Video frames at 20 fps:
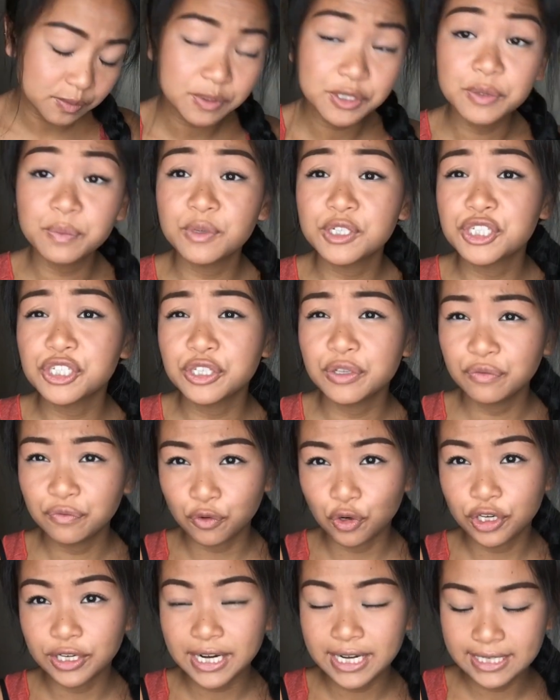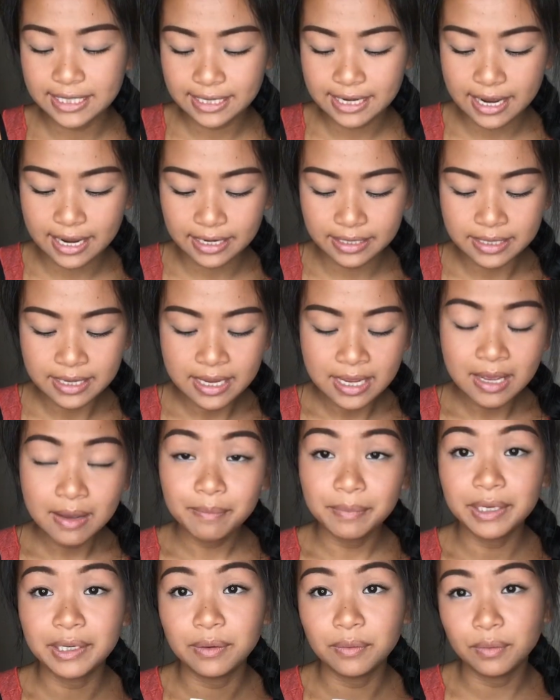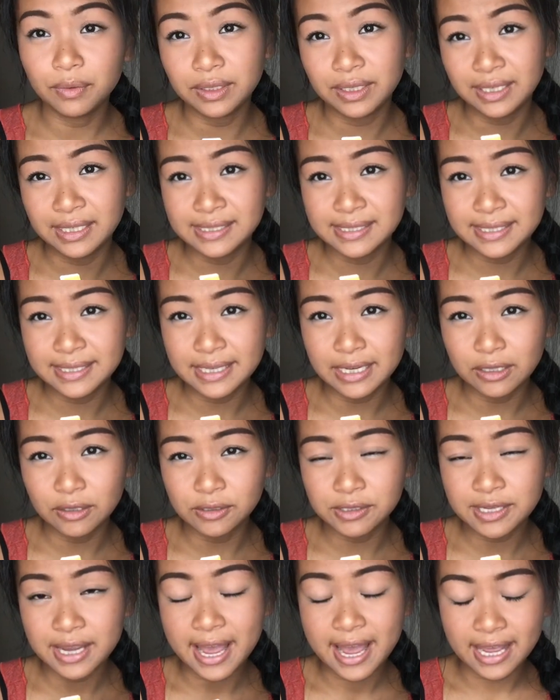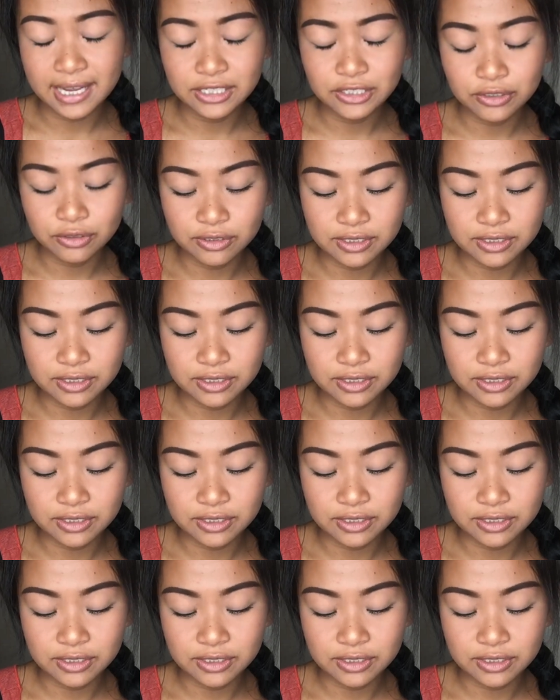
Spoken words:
this was originally $4.99, but it is a yellow tag,